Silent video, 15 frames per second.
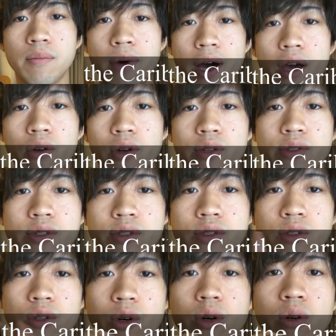Pirates
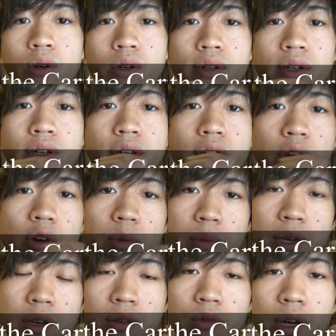no
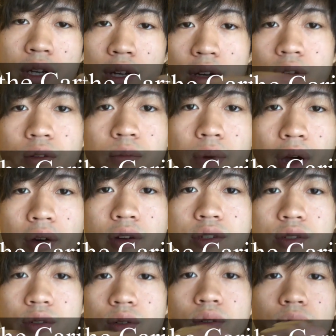Caribbean right now. Pirates
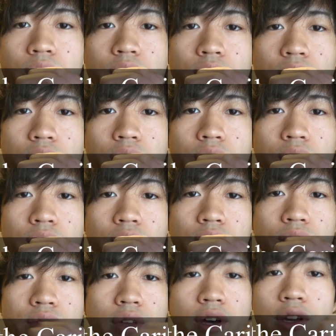no
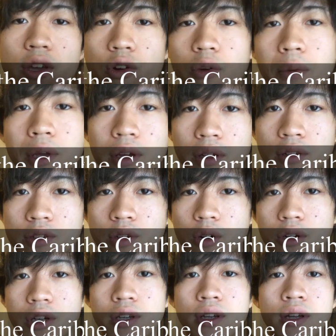the Caribbean, sorry.